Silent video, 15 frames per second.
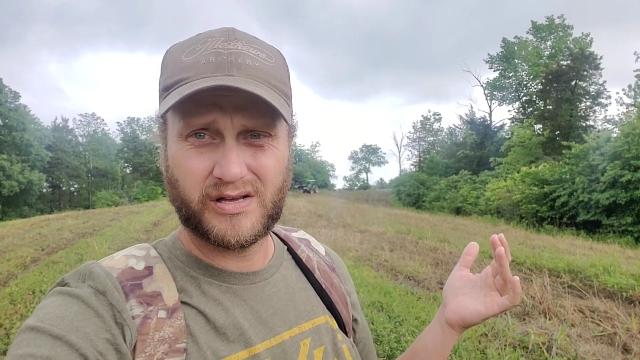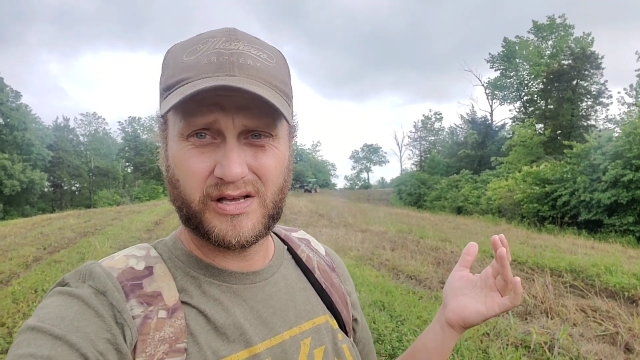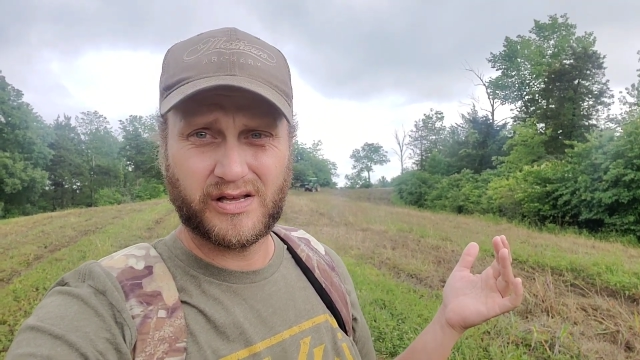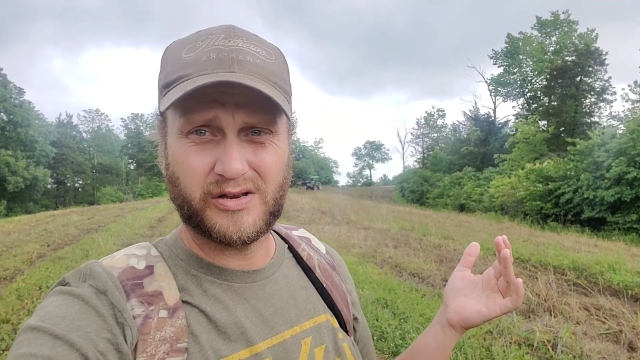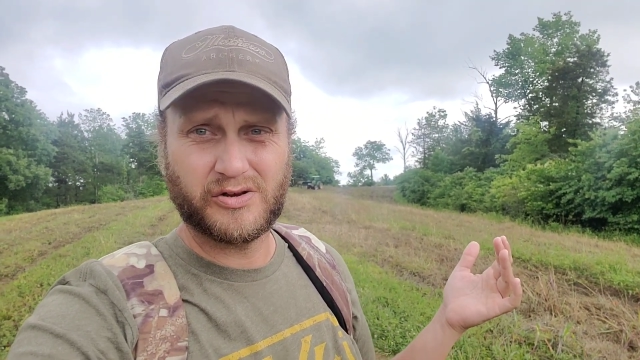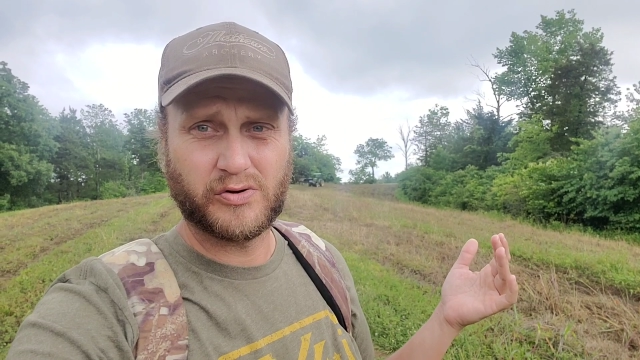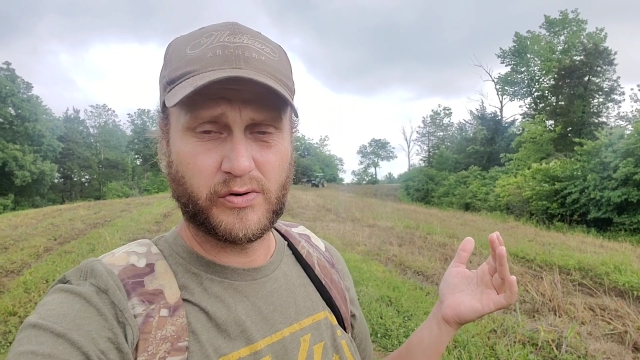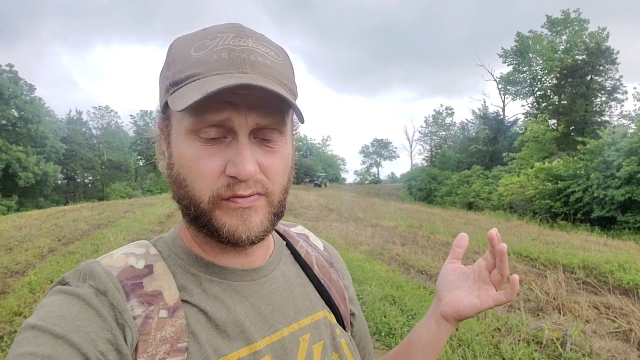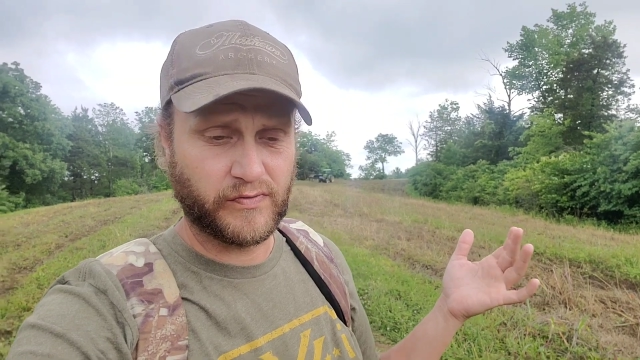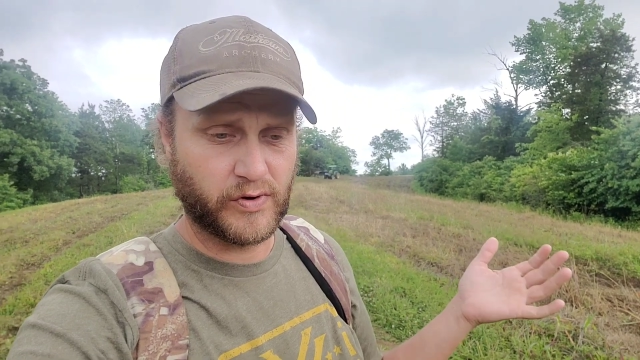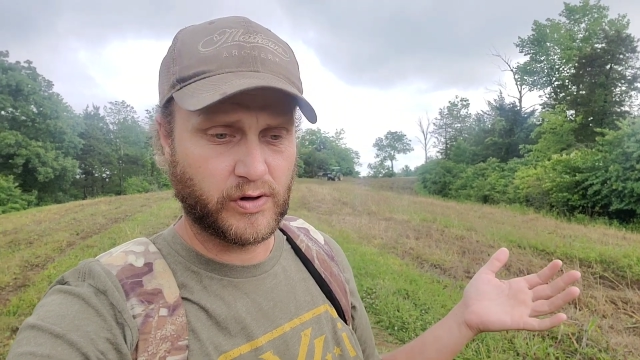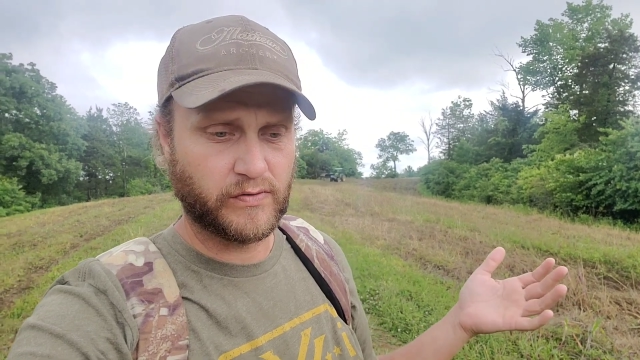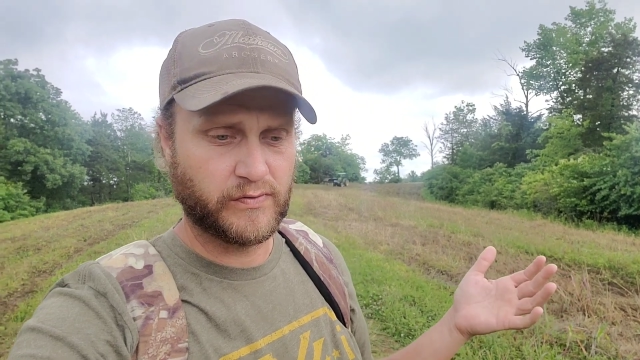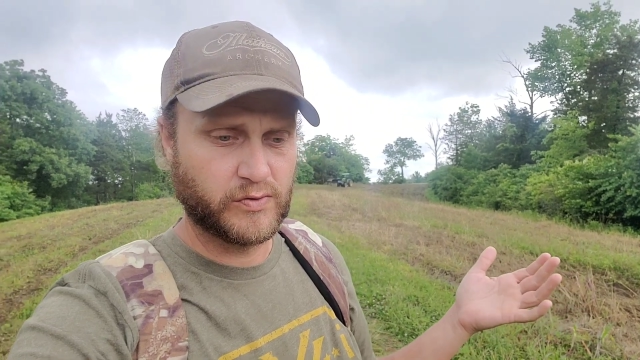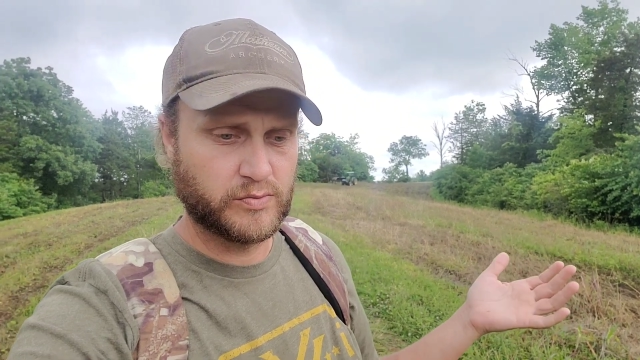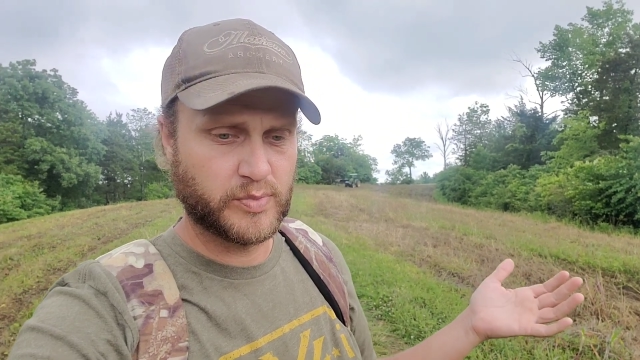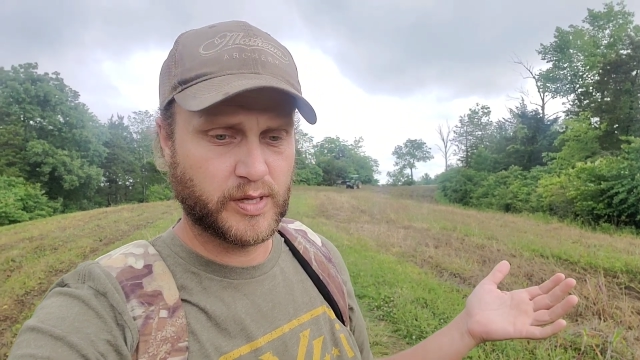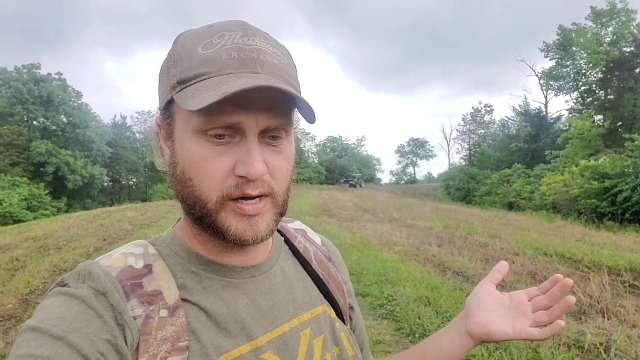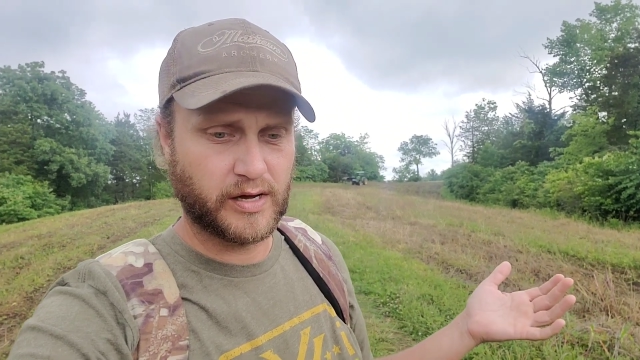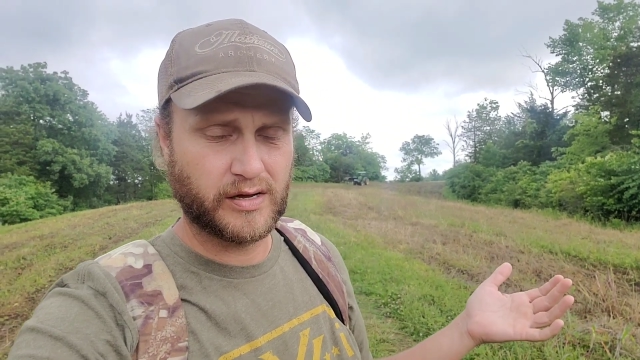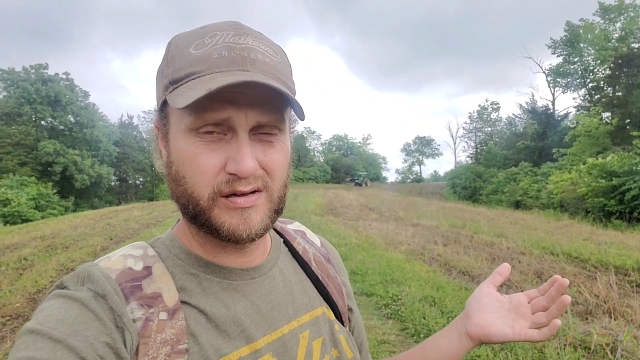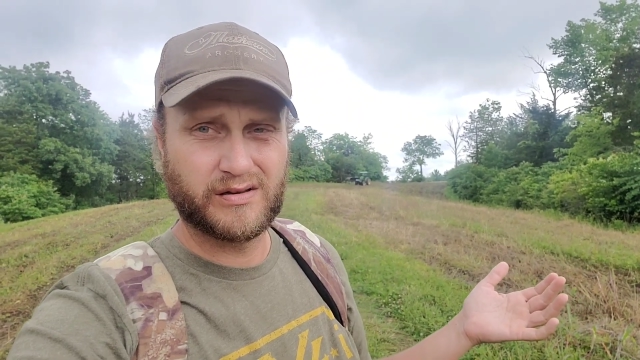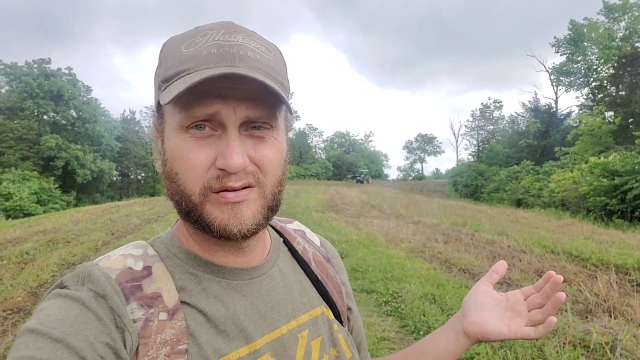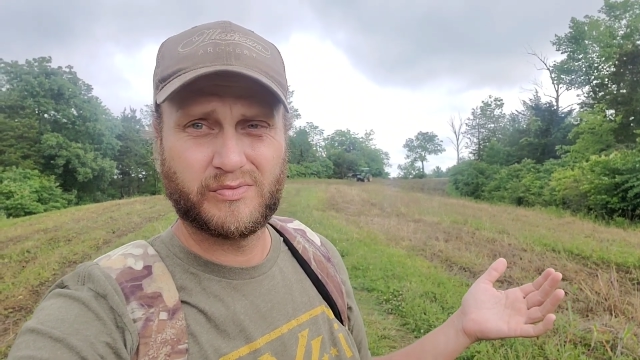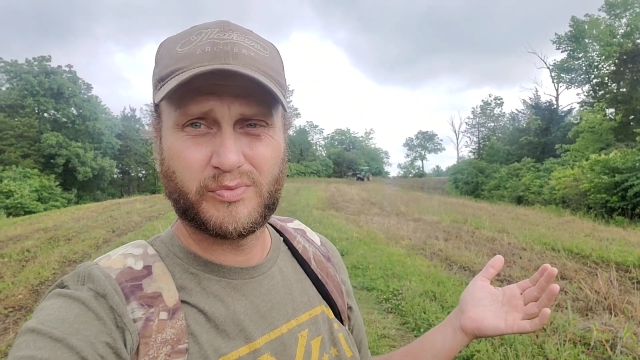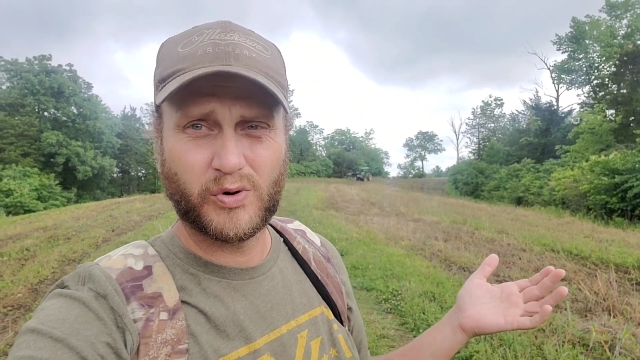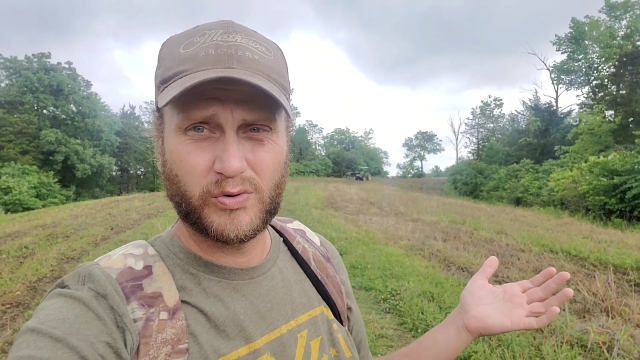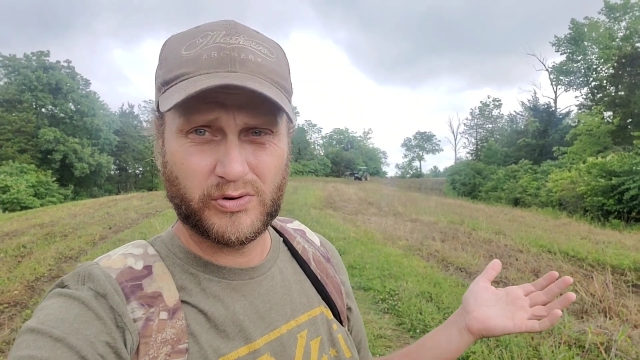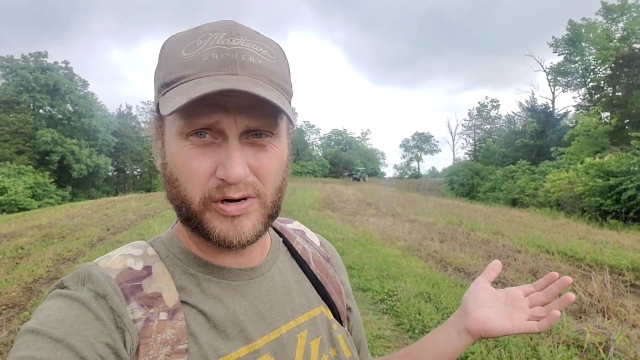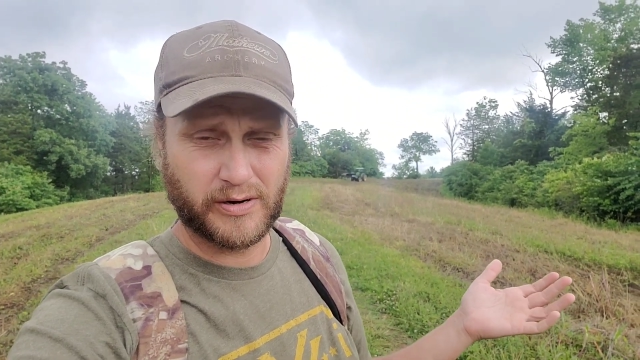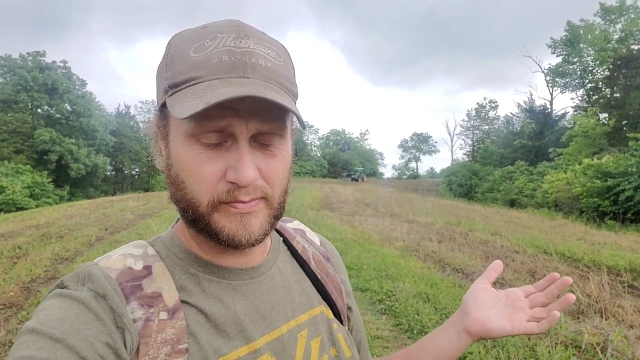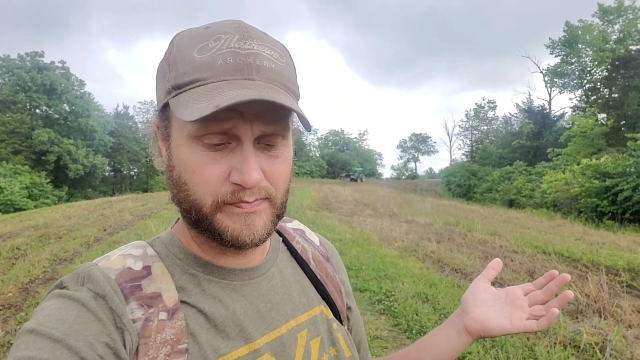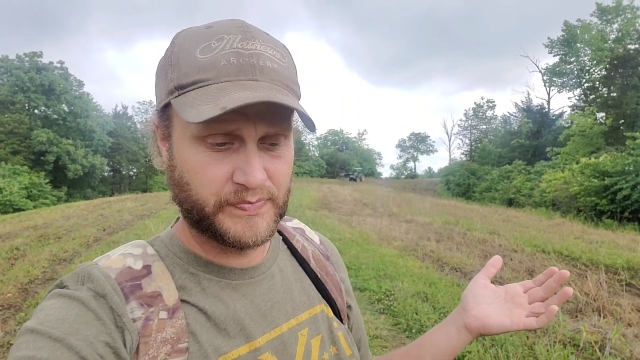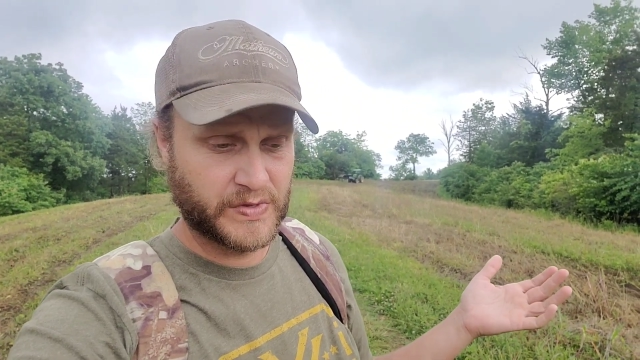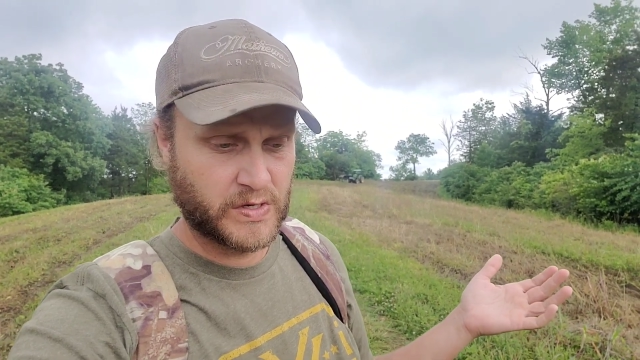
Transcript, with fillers: in your fall food plot program.